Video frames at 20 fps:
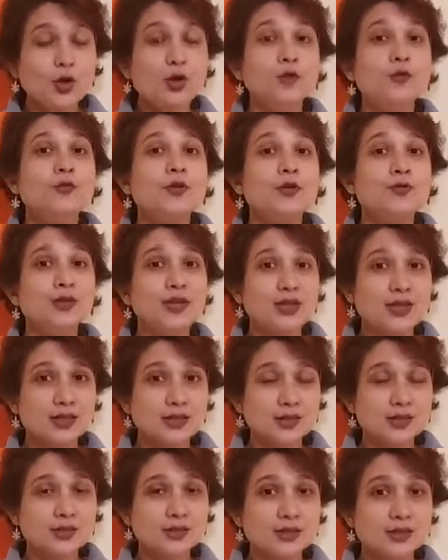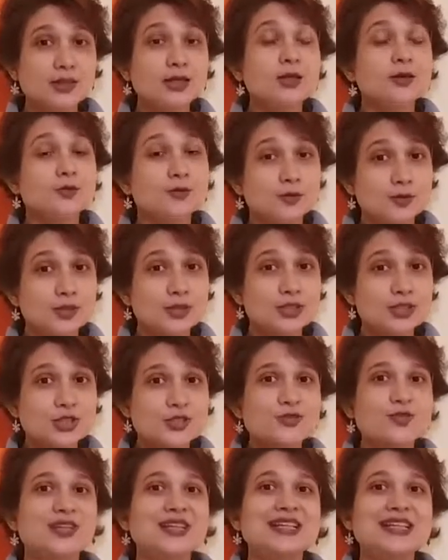we will learn words
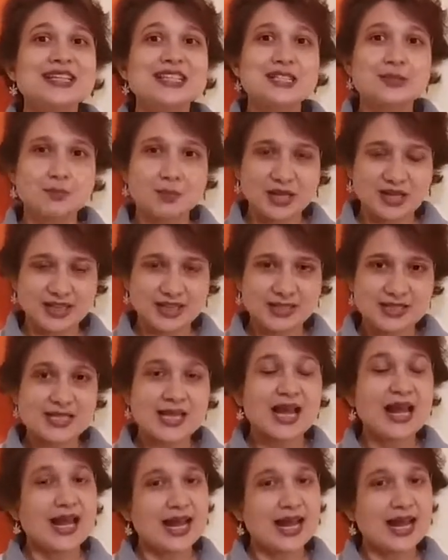with these blends